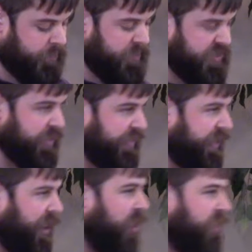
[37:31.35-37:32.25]
So, did the
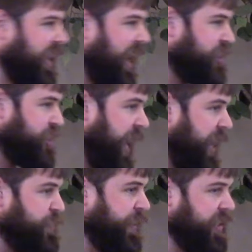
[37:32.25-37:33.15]
call of God
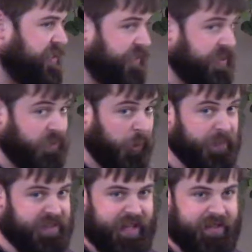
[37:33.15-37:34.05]
change because of the
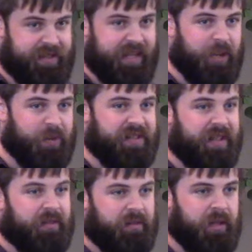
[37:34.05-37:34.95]
circumstances that he was
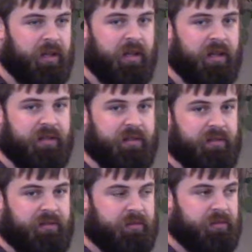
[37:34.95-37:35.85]
in?
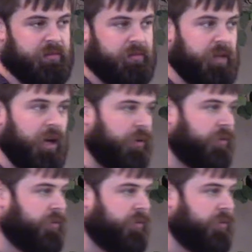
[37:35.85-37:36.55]
No.